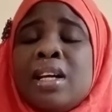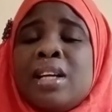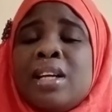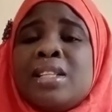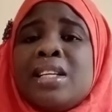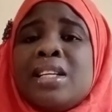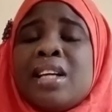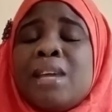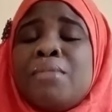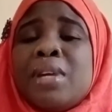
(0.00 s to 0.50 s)

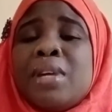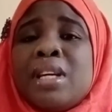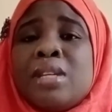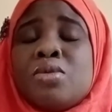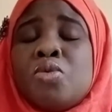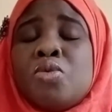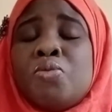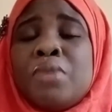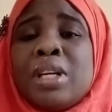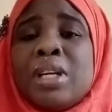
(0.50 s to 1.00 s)
It could
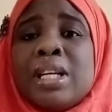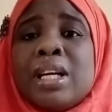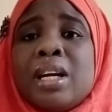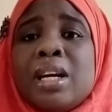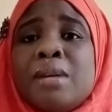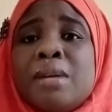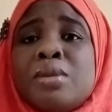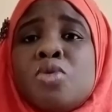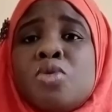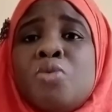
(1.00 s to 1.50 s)

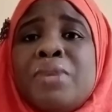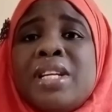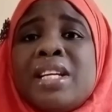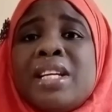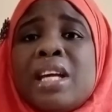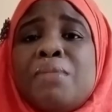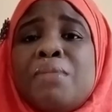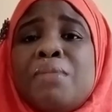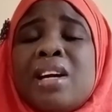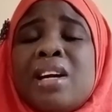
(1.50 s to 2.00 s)
be the
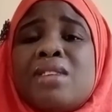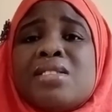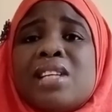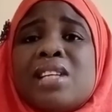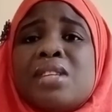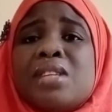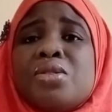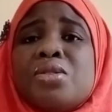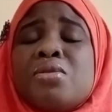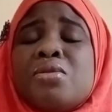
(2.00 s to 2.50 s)
chemical
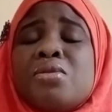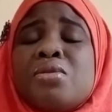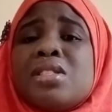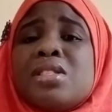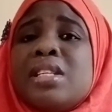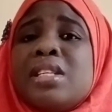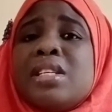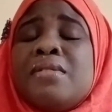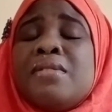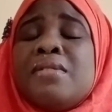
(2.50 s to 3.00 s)
status,
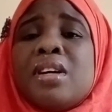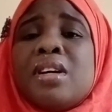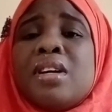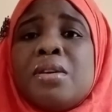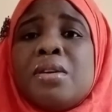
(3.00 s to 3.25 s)
the